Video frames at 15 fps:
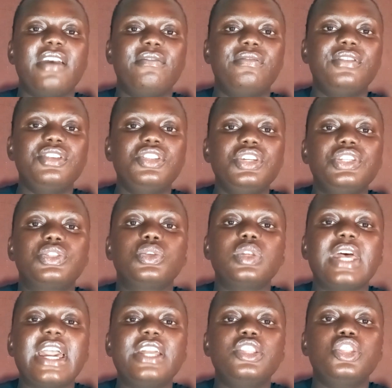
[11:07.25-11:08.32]
every day
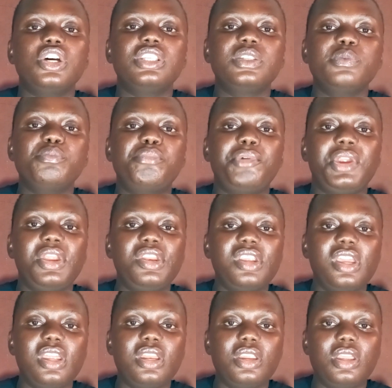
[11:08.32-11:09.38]
so that it doesn't
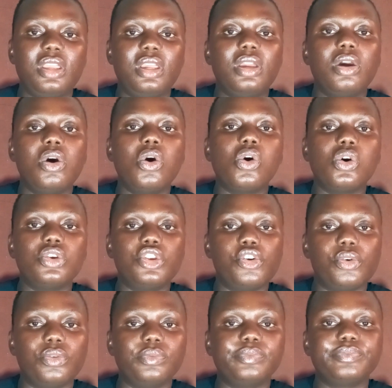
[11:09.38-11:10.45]
breed any
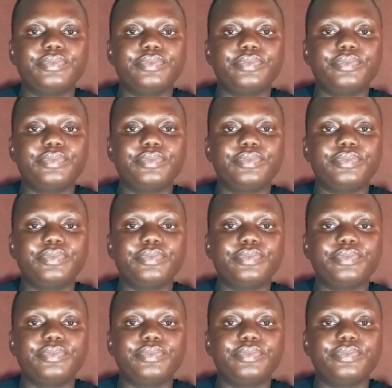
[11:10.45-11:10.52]
odor.